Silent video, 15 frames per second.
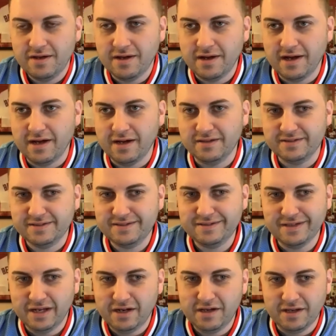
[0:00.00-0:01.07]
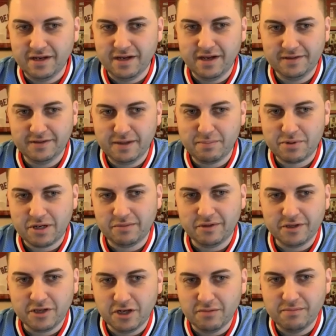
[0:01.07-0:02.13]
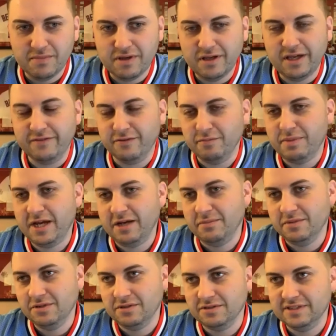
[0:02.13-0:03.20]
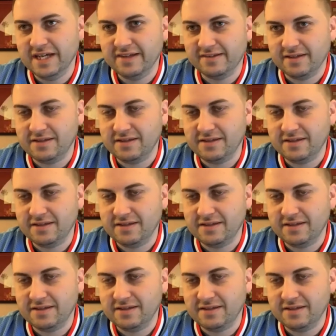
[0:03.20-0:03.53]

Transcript: And they probably could have even paid him a little less.